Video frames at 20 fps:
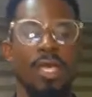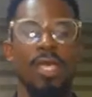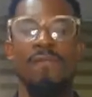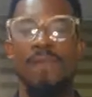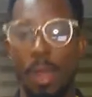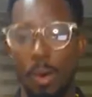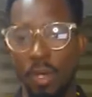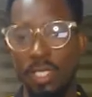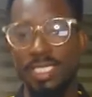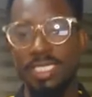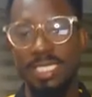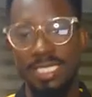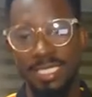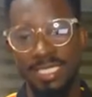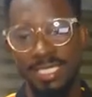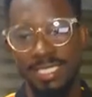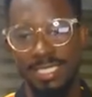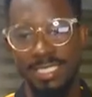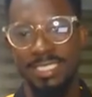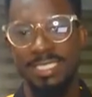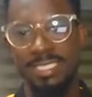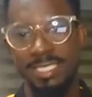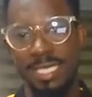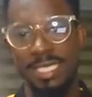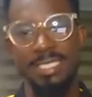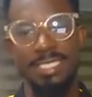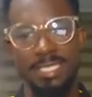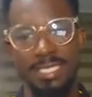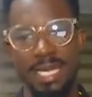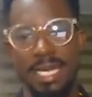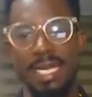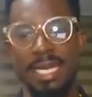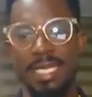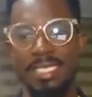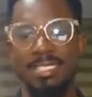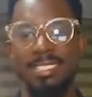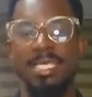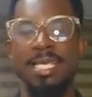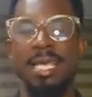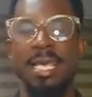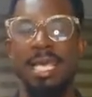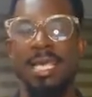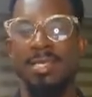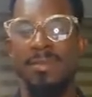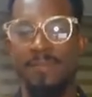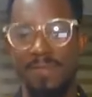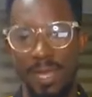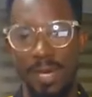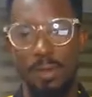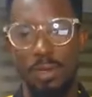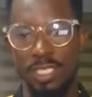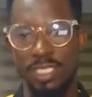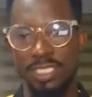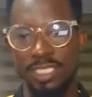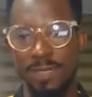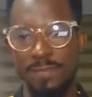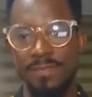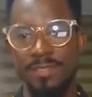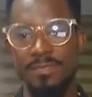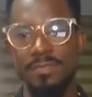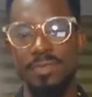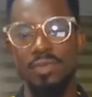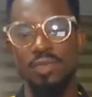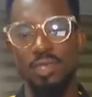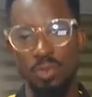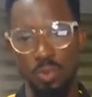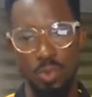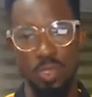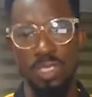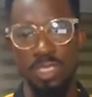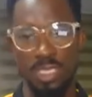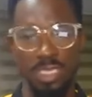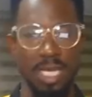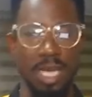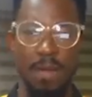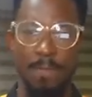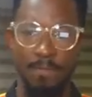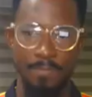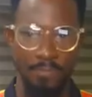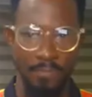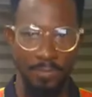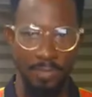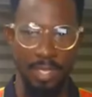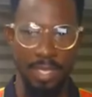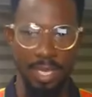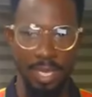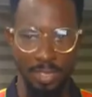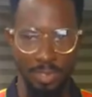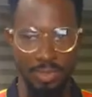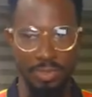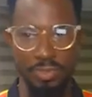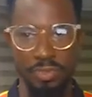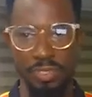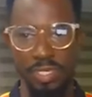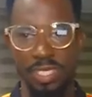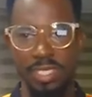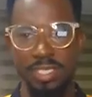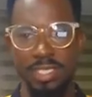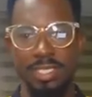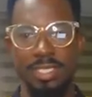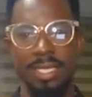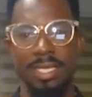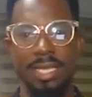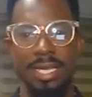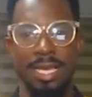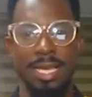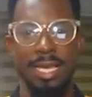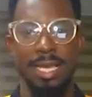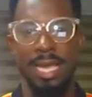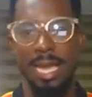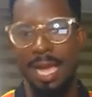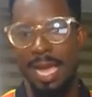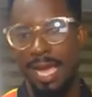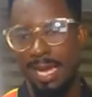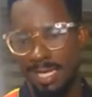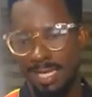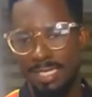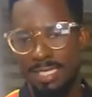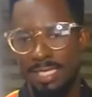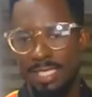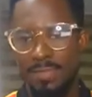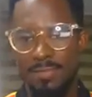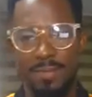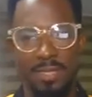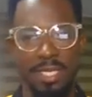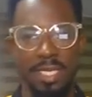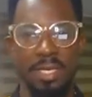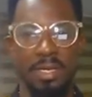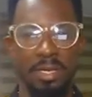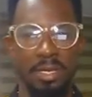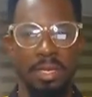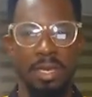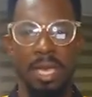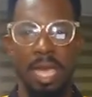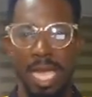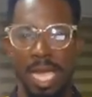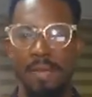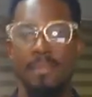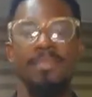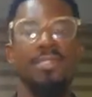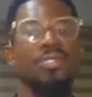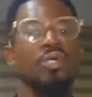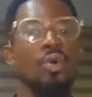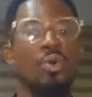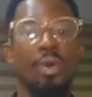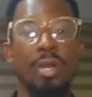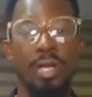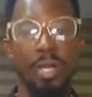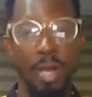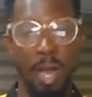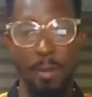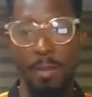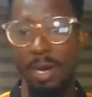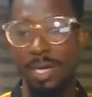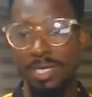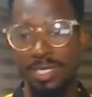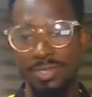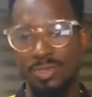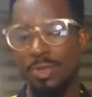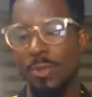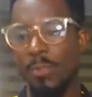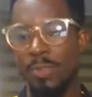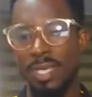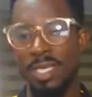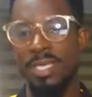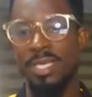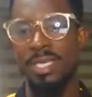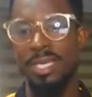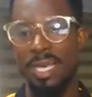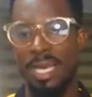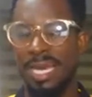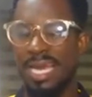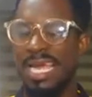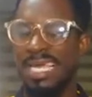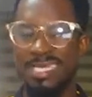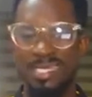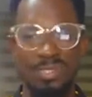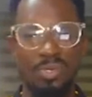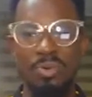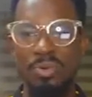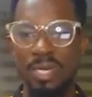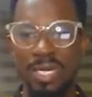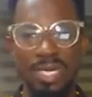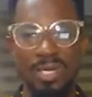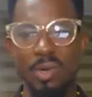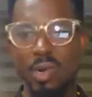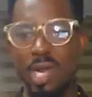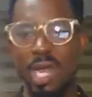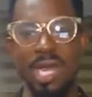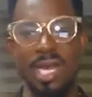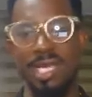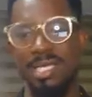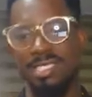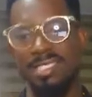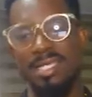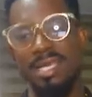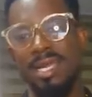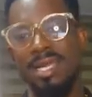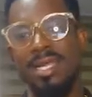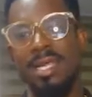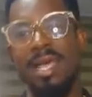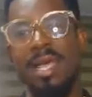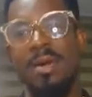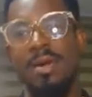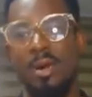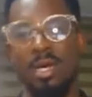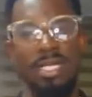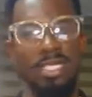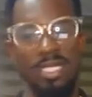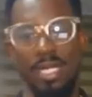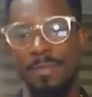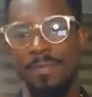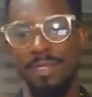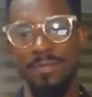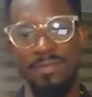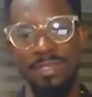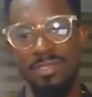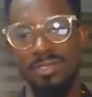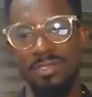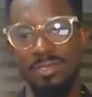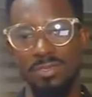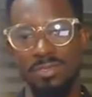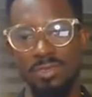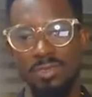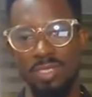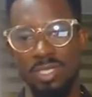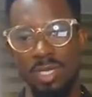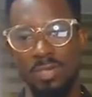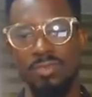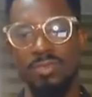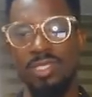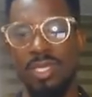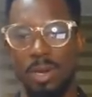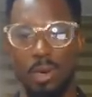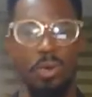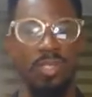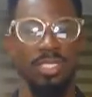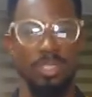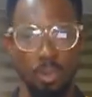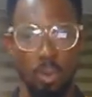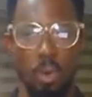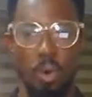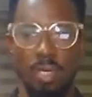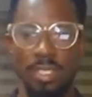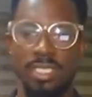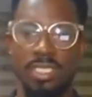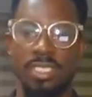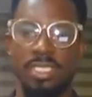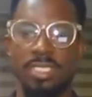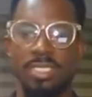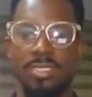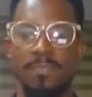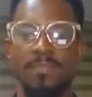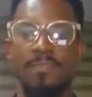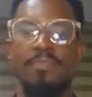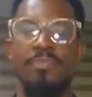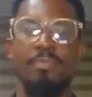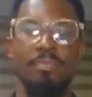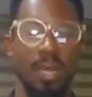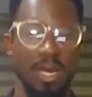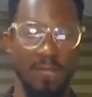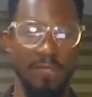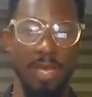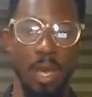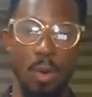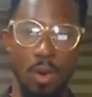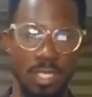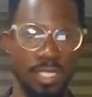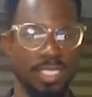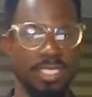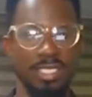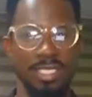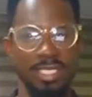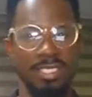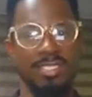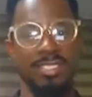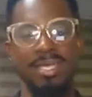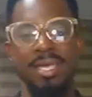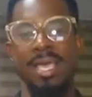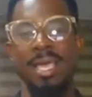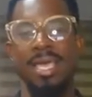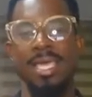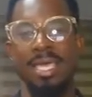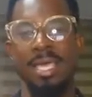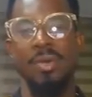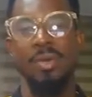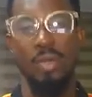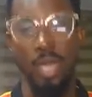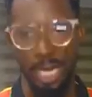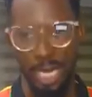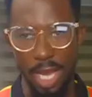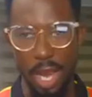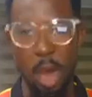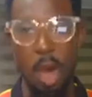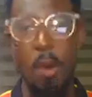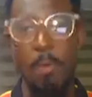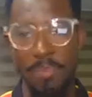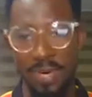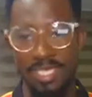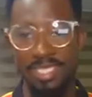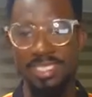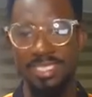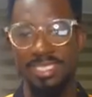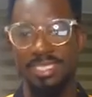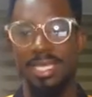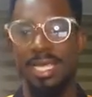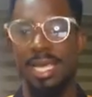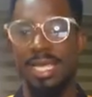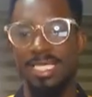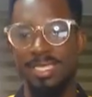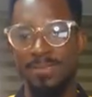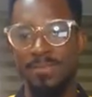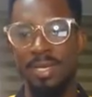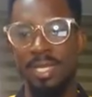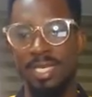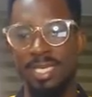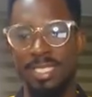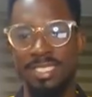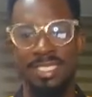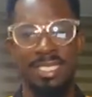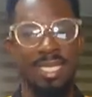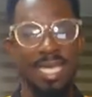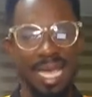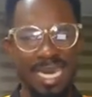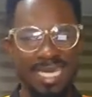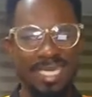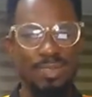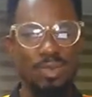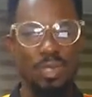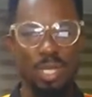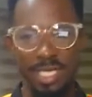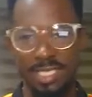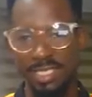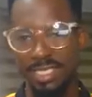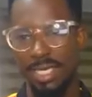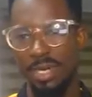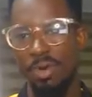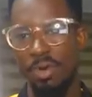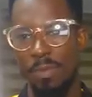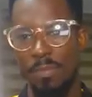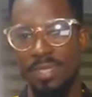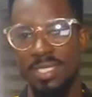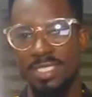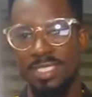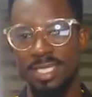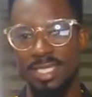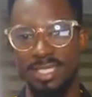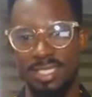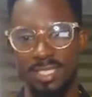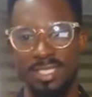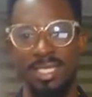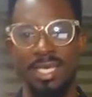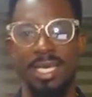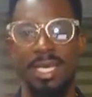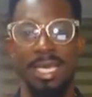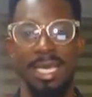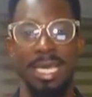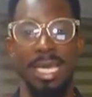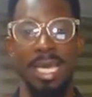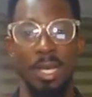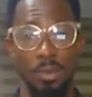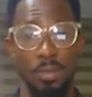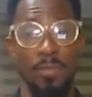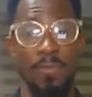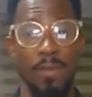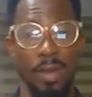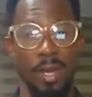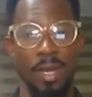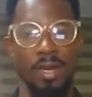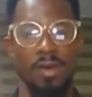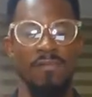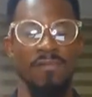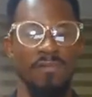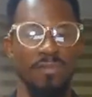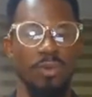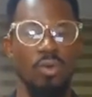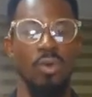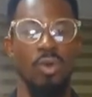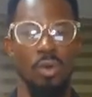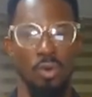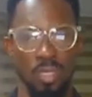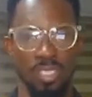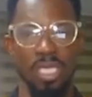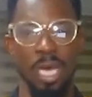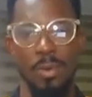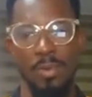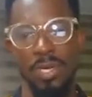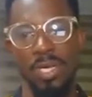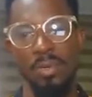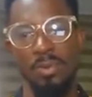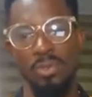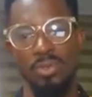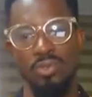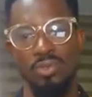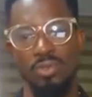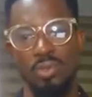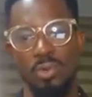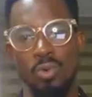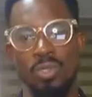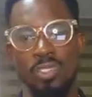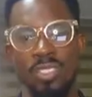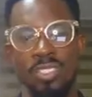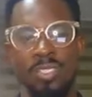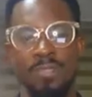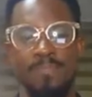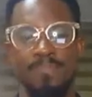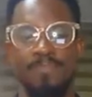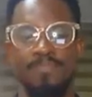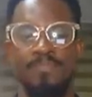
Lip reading: If you are watching this, chances are that you've heard what is happening between Russia and Ukraine. Honestly speaking, I am still reading about the topic and I still really don't understand what is happening between those countries and what caused it. But if you are watching this and you can help us explain it, kindly do that in the comment section and it will be very helpful because I really want to know it.